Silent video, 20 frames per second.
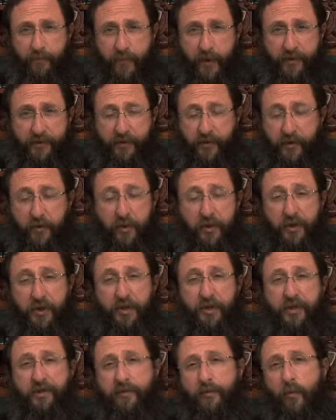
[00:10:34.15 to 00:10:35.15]
And so the
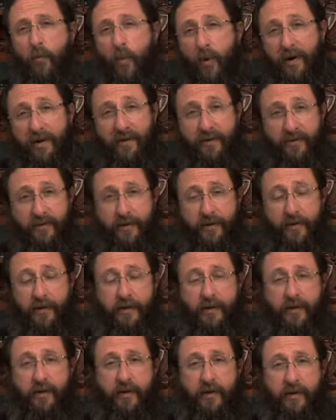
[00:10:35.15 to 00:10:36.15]
question is, what,
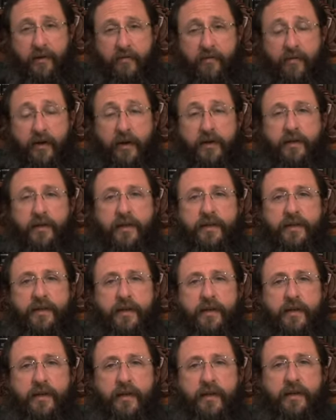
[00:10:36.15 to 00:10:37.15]
in fact, is
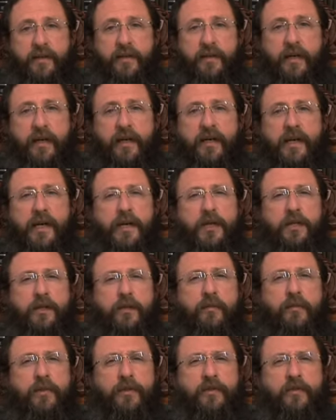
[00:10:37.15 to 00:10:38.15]
the
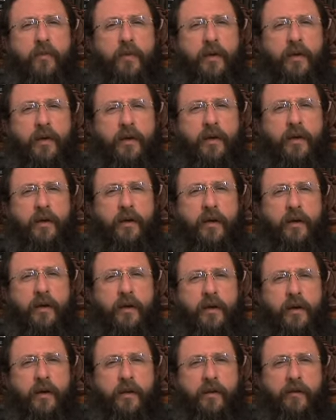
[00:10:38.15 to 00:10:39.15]
connection between
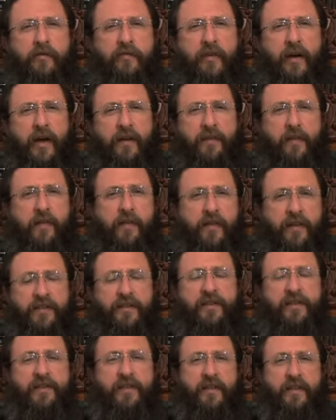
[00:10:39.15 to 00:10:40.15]
the fact that
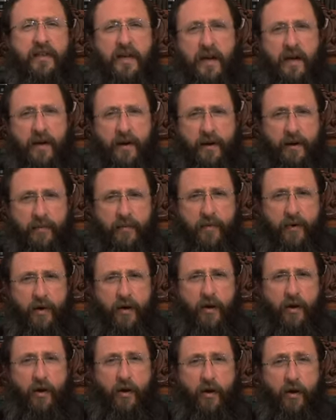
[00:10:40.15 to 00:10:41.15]
this is the time
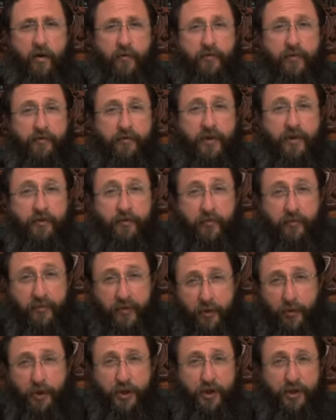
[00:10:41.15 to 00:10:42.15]
of the
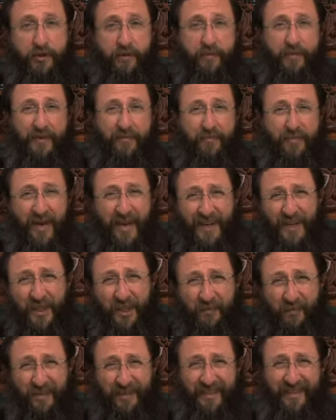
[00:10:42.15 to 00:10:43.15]
retribution, the
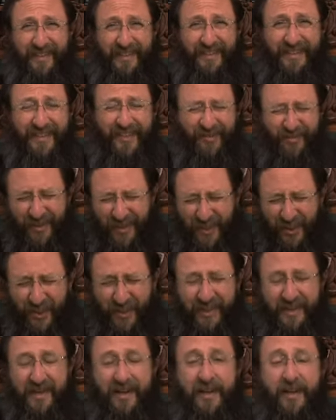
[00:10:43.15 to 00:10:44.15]
punishment, the
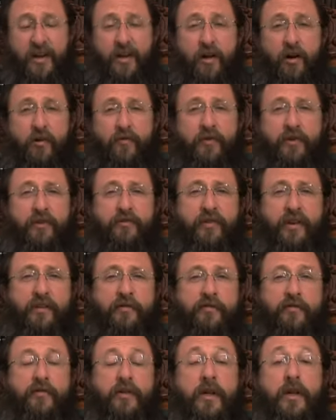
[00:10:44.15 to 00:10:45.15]
destruction of the
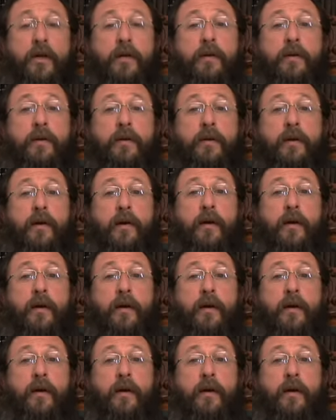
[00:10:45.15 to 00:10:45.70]
great flood,